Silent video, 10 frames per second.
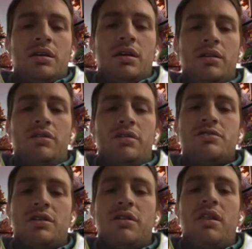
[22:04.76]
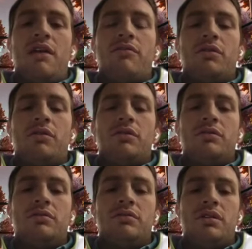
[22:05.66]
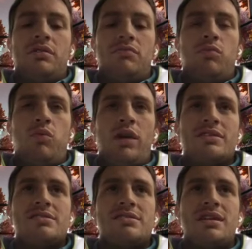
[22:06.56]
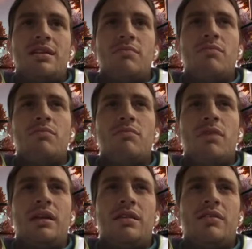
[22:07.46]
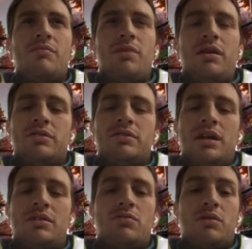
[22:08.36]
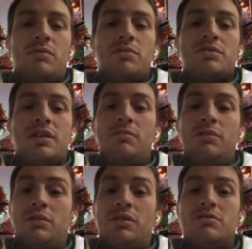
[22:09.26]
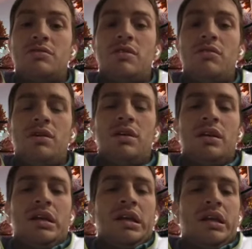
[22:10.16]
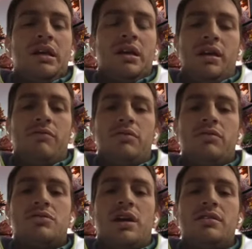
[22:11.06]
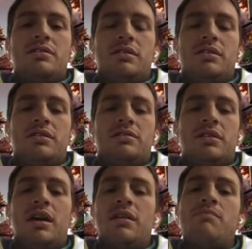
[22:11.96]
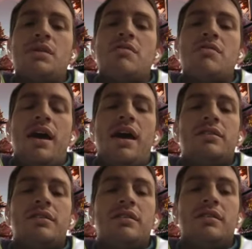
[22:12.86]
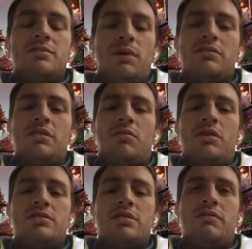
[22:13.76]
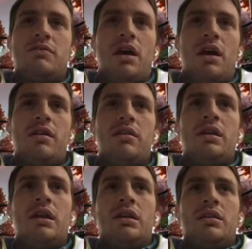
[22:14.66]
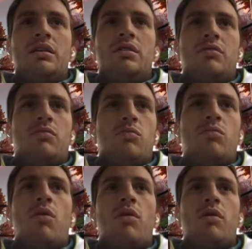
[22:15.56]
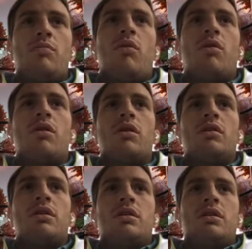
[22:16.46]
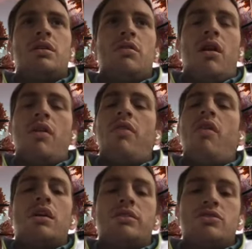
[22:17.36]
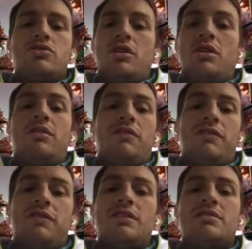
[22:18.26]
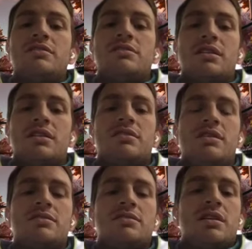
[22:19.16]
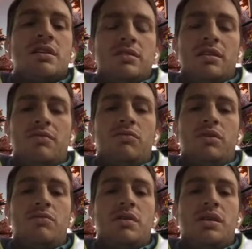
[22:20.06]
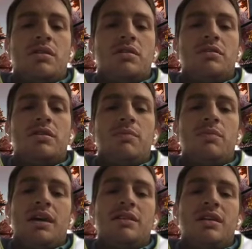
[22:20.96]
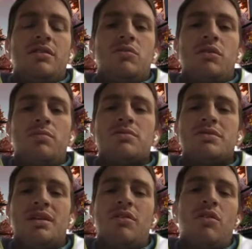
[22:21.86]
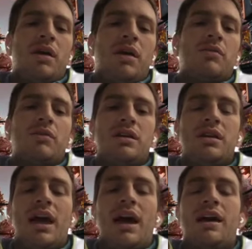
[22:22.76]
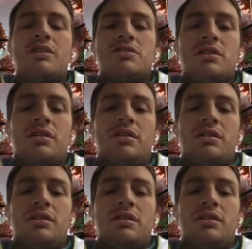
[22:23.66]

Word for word: under a certain level. You know, we haven't seen many that have been over 10, 20% between those two. And I've really tried to to kind of mirror that especially the ones that have gotten, you know, more and more, you know, on along their journey in their 50s and 60s. They've really mirrored keeping that 10 to 20% home equity cash.